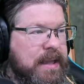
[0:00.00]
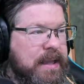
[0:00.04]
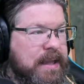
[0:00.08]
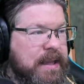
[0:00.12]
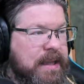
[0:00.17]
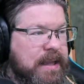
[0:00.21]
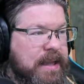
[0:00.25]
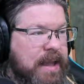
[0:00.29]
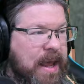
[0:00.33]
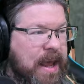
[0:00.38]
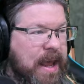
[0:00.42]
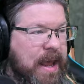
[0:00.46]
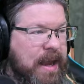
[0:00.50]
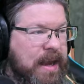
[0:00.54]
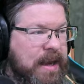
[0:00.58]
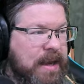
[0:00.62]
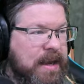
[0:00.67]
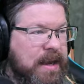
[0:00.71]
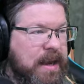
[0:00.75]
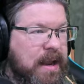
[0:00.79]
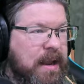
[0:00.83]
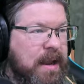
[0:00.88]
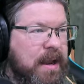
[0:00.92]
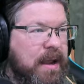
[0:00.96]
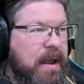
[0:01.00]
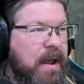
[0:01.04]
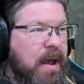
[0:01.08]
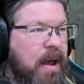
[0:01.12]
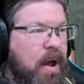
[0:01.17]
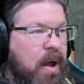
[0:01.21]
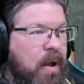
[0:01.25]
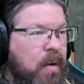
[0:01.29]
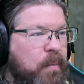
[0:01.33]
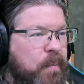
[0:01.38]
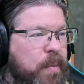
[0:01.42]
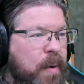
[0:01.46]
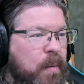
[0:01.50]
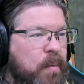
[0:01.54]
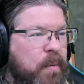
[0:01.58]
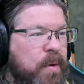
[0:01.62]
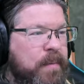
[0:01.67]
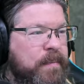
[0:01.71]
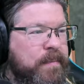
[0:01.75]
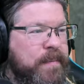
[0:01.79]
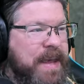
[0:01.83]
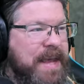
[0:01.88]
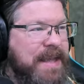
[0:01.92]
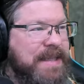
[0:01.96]
that. Oh, but we'll
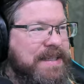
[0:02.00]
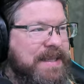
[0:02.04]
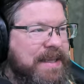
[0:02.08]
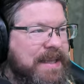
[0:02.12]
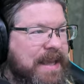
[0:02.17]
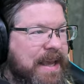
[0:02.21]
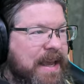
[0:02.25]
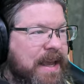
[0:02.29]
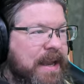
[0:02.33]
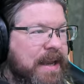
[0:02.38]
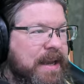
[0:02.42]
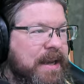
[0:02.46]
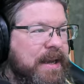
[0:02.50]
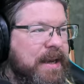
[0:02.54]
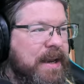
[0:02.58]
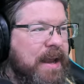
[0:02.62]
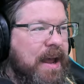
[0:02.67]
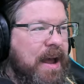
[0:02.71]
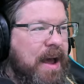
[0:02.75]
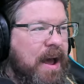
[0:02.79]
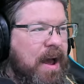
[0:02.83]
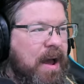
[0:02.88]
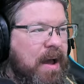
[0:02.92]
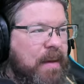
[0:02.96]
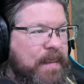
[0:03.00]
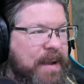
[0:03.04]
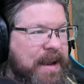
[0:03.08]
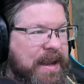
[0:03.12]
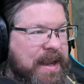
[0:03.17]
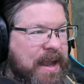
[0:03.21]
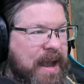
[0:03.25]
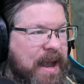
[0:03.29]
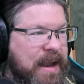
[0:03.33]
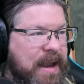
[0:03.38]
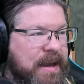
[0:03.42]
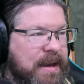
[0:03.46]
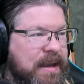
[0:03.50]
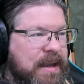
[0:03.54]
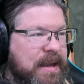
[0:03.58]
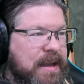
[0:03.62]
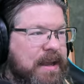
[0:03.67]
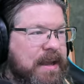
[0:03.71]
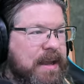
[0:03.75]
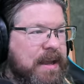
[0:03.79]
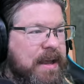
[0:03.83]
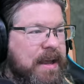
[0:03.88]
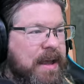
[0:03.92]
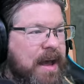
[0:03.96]
miss again. Oh, my God.
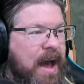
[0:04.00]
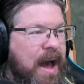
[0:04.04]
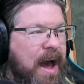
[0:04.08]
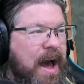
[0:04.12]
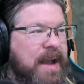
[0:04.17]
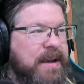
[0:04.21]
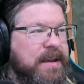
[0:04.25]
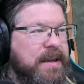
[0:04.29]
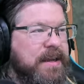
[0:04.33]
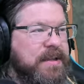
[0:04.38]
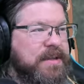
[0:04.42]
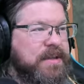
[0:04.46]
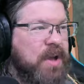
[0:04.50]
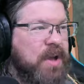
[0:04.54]
Anya is